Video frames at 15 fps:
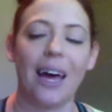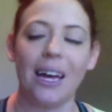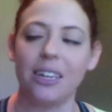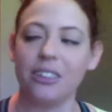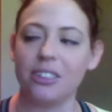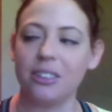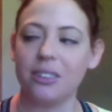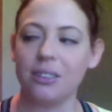and
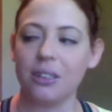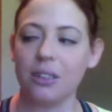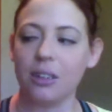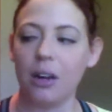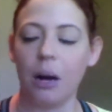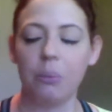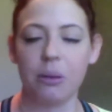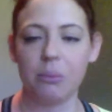just
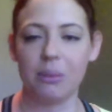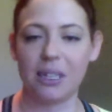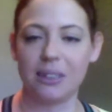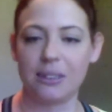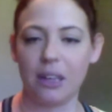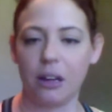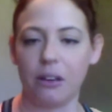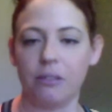compliment
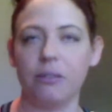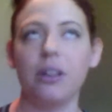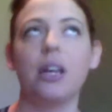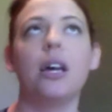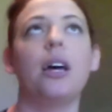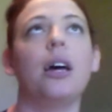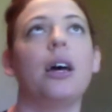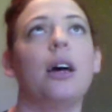myself.
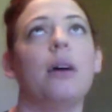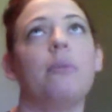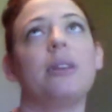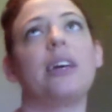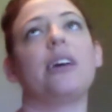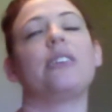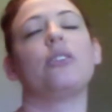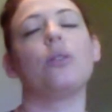Say,
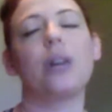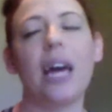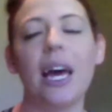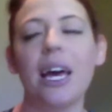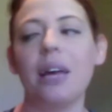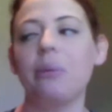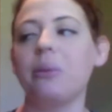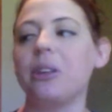it's okay,
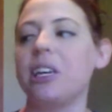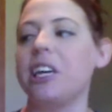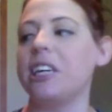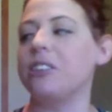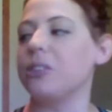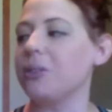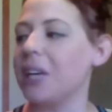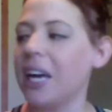Emily, it's
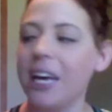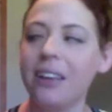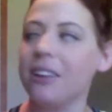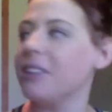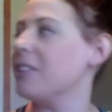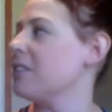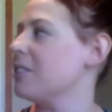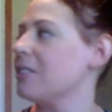okay
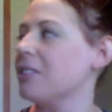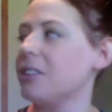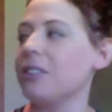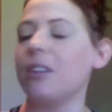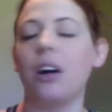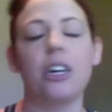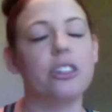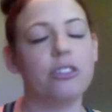that the
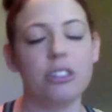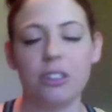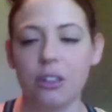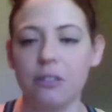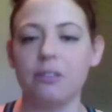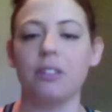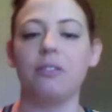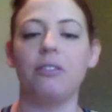laundry's
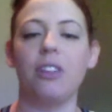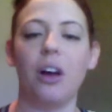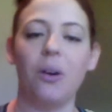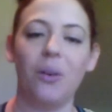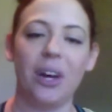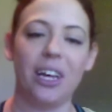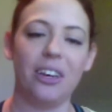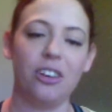
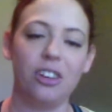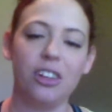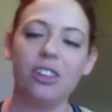overflowing.